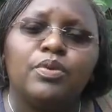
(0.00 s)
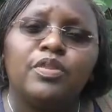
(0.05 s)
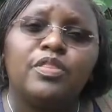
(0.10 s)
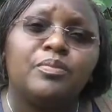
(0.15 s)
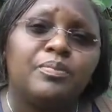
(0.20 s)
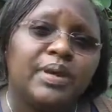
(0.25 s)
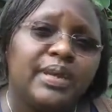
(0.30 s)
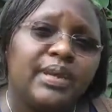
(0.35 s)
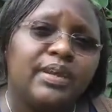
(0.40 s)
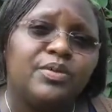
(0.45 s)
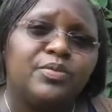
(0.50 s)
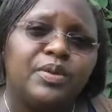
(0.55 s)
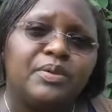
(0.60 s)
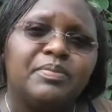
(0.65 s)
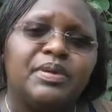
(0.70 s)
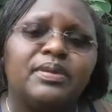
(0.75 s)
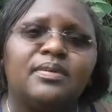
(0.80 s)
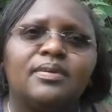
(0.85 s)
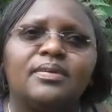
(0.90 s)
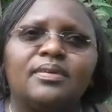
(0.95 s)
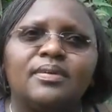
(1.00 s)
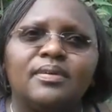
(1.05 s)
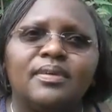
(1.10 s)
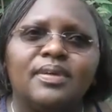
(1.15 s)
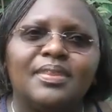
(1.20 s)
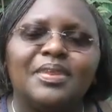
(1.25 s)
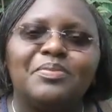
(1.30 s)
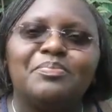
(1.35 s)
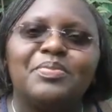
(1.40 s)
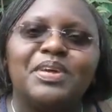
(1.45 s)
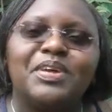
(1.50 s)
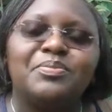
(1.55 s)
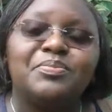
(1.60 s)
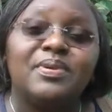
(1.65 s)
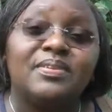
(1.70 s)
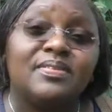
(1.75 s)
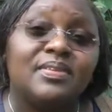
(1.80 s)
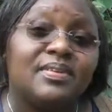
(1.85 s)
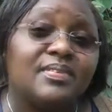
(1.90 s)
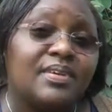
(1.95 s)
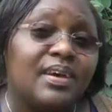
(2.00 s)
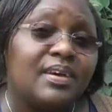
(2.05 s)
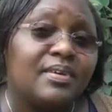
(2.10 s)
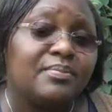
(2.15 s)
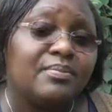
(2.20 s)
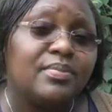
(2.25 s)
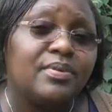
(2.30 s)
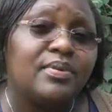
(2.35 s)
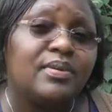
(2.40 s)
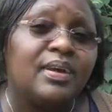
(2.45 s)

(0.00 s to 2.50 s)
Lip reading: both men and women in the pig business hub,